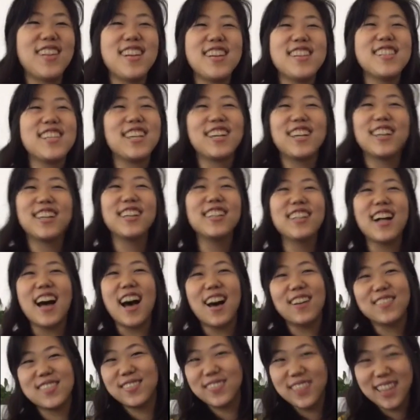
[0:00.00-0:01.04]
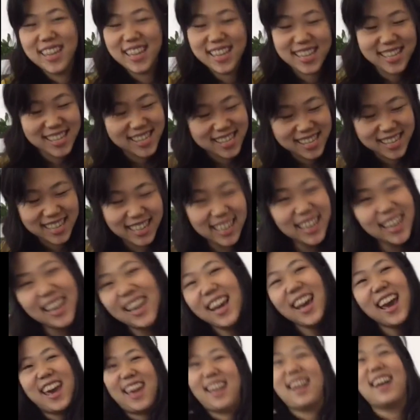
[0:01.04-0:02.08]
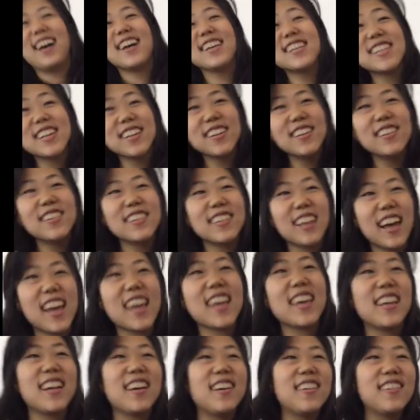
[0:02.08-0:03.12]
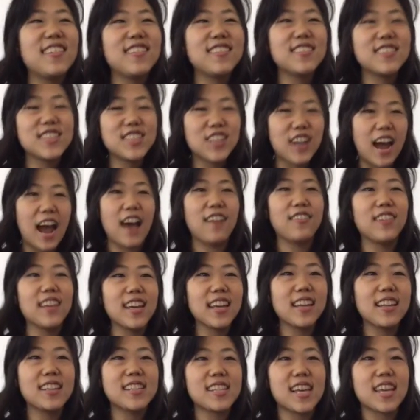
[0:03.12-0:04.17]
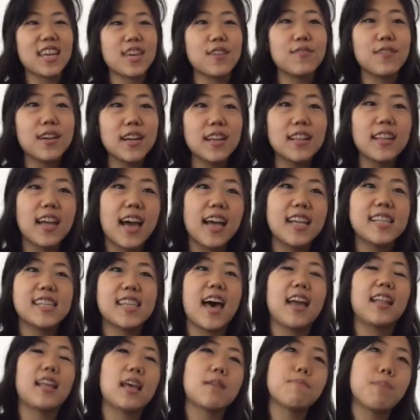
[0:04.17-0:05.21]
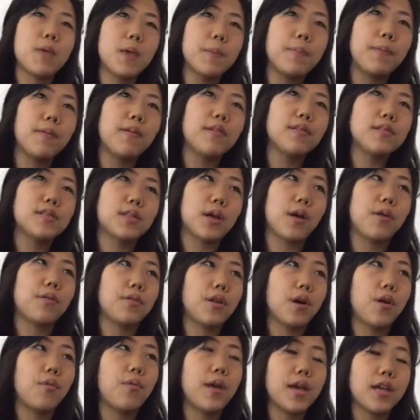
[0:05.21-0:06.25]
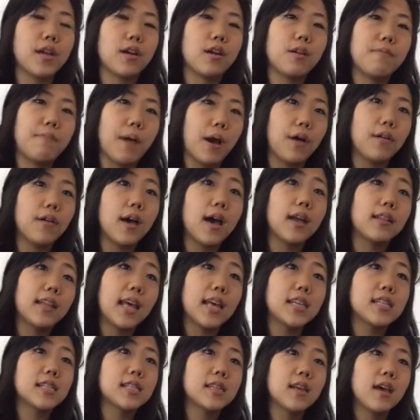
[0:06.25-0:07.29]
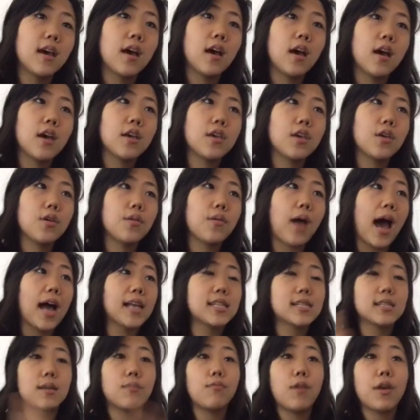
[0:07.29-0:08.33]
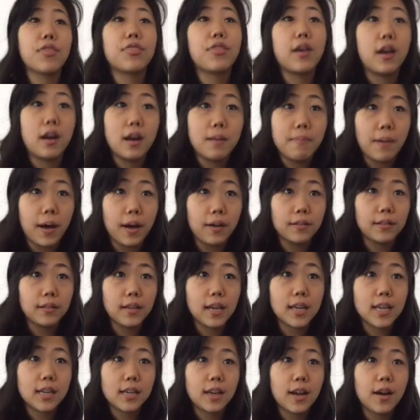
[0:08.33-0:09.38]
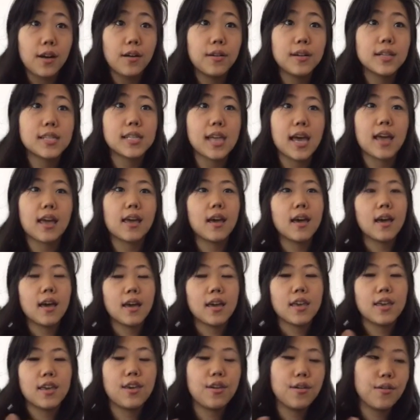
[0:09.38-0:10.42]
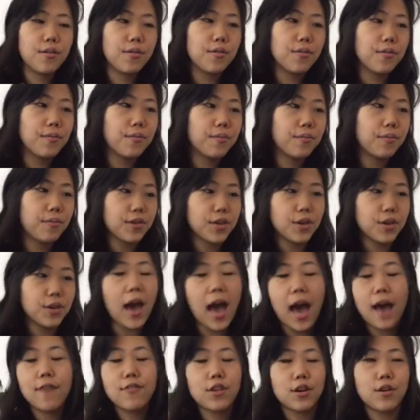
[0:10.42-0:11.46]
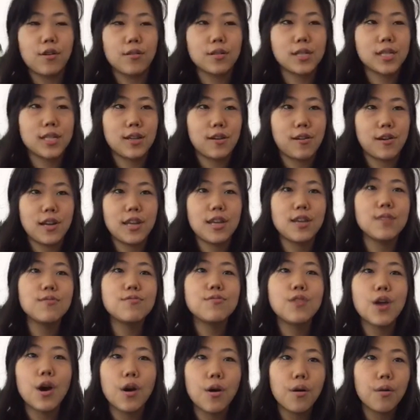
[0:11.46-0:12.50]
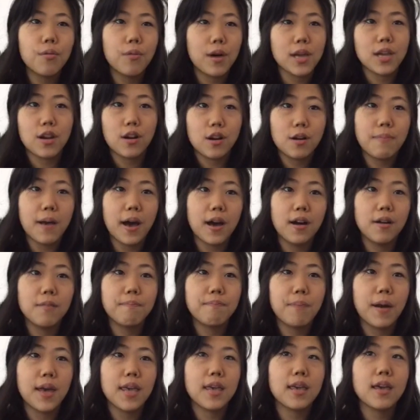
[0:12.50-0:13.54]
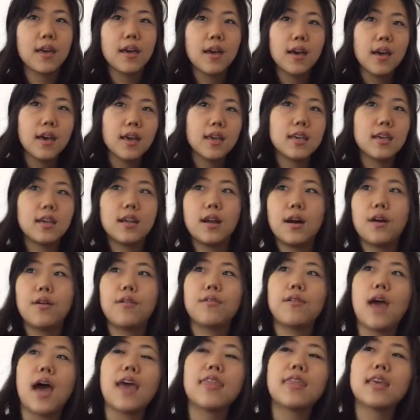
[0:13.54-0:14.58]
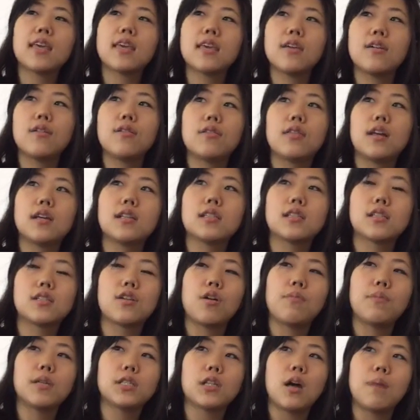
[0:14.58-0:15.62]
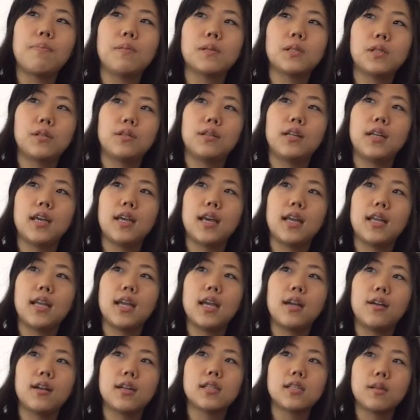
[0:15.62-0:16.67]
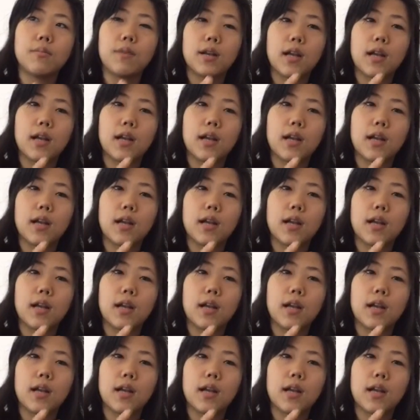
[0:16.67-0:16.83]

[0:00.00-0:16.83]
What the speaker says: I'm an internal optimist, and also like, traveling, it's like you realize that like people don't know what you're about unless you ask them what they're about. Like, it's like you have your own story, you know what you're about, but I think there's so much opportunity in hearing